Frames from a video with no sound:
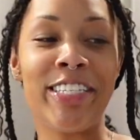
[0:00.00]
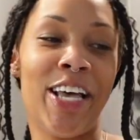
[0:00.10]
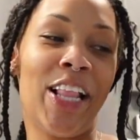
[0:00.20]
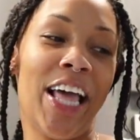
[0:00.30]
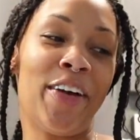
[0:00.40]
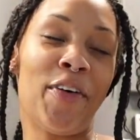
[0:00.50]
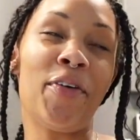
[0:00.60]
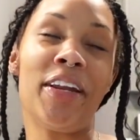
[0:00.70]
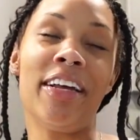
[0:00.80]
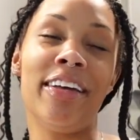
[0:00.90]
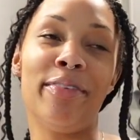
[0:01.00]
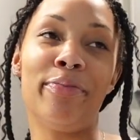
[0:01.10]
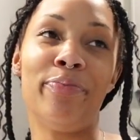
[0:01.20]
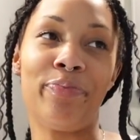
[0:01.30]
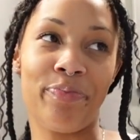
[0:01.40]
So like growing up,
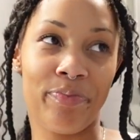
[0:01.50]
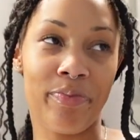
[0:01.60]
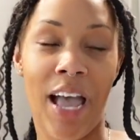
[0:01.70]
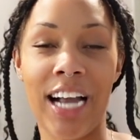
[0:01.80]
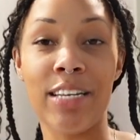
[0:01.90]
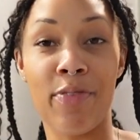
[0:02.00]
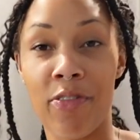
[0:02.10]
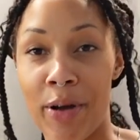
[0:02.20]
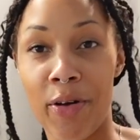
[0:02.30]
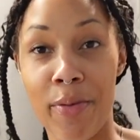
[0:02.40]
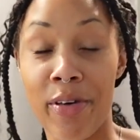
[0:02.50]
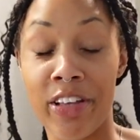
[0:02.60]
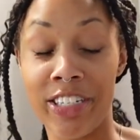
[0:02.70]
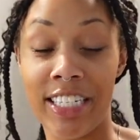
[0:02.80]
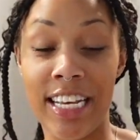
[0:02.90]
actually both my
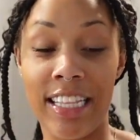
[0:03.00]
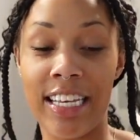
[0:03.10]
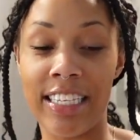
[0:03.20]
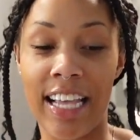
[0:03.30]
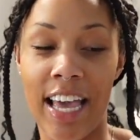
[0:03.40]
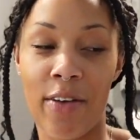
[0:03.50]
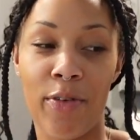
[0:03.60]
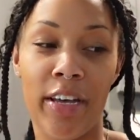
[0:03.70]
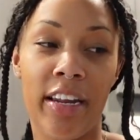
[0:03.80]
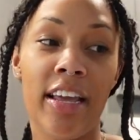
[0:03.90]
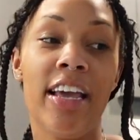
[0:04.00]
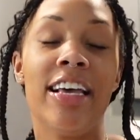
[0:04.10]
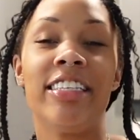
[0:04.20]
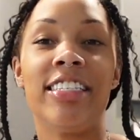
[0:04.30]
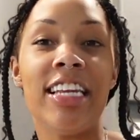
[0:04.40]
grandmothers did this, like would
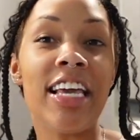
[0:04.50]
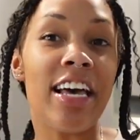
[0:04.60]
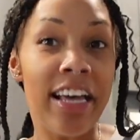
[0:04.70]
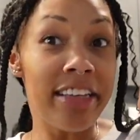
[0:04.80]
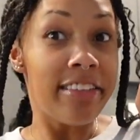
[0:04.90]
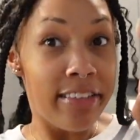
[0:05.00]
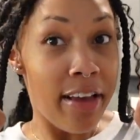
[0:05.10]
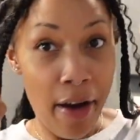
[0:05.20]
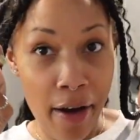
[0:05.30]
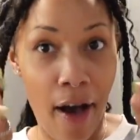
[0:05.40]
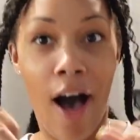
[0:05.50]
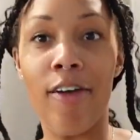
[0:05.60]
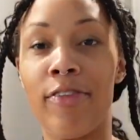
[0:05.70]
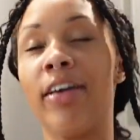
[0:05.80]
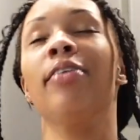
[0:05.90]
sneak us
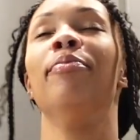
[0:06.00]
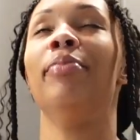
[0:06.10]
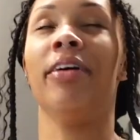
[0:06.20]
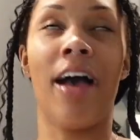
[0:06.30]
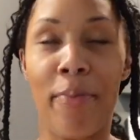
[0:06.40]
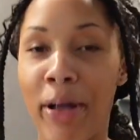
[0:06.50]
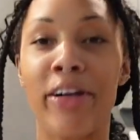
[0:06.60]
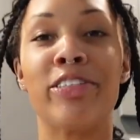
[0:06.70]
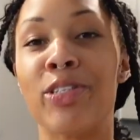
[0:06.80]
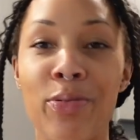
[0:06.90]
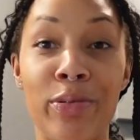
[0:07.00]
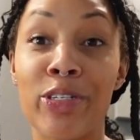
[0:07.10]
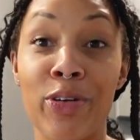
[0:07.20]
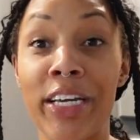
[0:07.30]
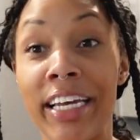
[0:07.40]
coffee, but our parents knew we
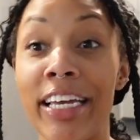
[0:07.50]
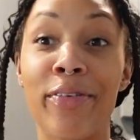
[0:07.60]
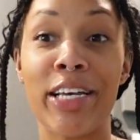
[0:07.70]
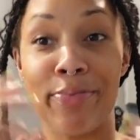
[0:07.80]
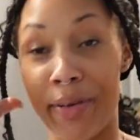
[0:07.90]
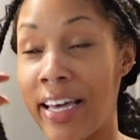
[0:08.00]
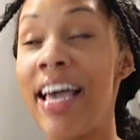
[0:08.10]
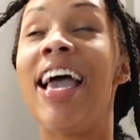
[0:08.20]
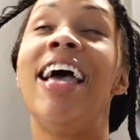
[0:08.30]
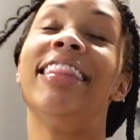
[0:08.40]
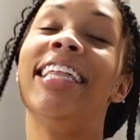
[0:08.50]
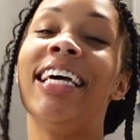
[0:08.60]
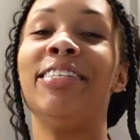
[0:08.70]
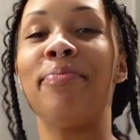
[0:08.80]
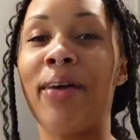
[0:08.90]
was drinking it anyways. But they
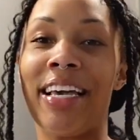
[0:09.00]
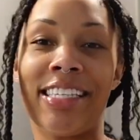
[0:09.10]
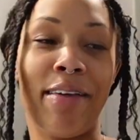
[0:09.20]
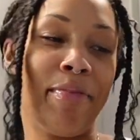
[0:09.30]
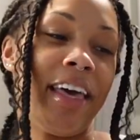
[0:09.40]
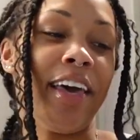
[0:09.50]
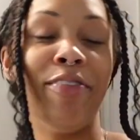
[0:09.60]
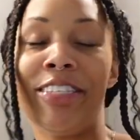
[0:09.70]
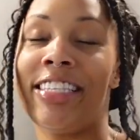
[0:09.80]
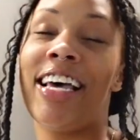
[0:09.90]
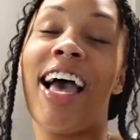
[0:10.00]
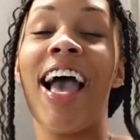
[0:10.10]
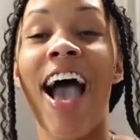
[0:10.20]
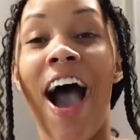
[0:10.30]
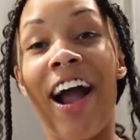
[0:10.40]
like to make it seem like it was
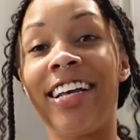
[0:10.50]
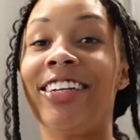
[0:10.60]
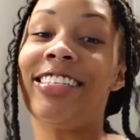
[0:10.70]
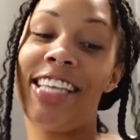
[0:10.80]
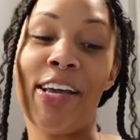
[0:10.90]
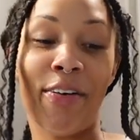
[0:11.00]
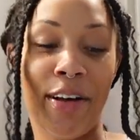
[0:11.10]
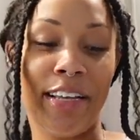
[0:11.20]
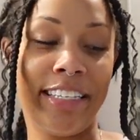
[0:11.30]
our little secret.